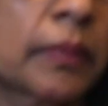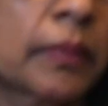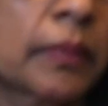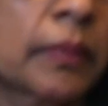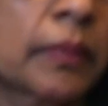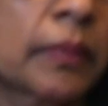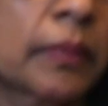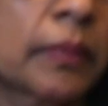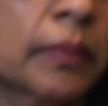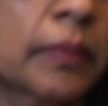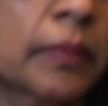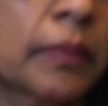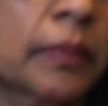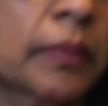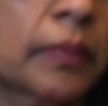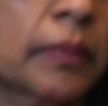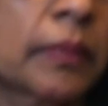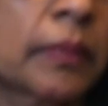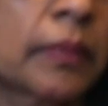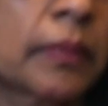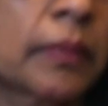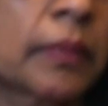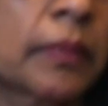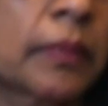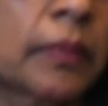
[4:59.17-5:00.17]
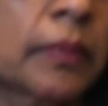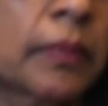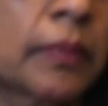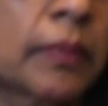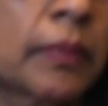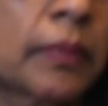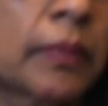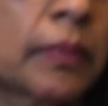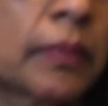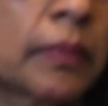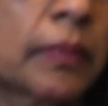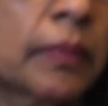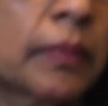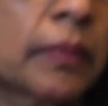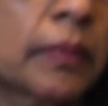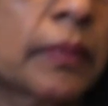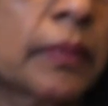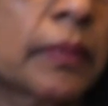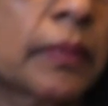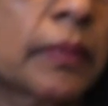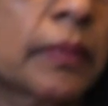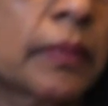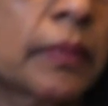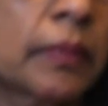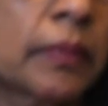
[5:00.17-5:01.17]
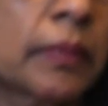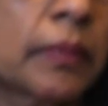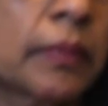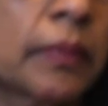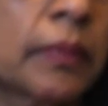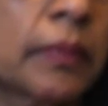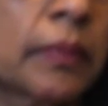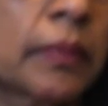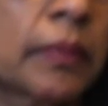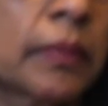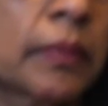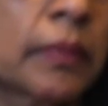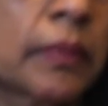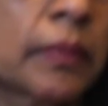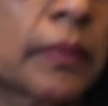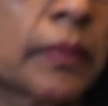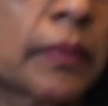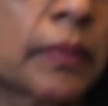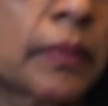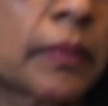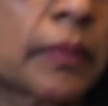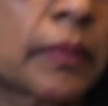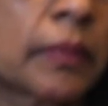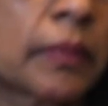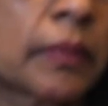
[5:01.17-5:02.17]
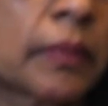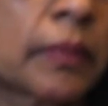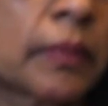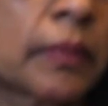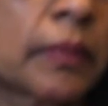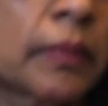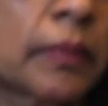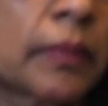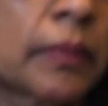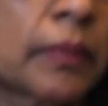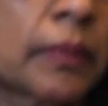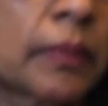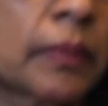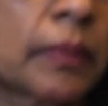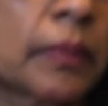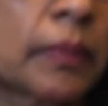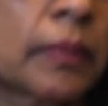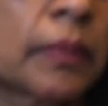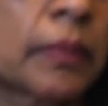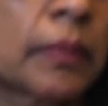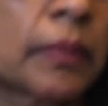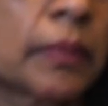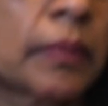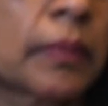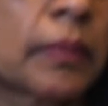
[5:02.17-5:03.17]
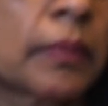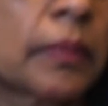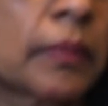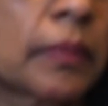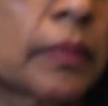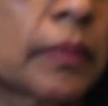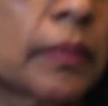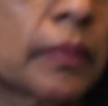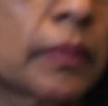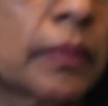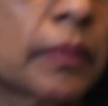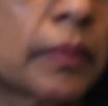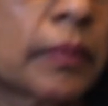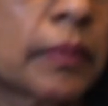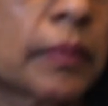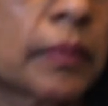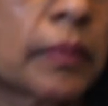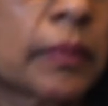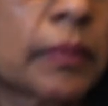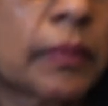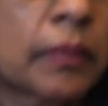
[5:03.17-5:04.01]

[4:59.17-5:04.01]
This person isn't speaking.